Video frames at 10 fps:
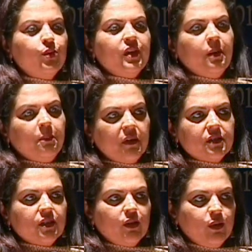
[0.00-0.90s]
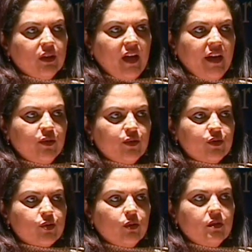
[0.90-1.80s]
doing a particular kind
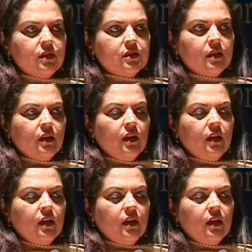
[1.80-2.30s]
of stories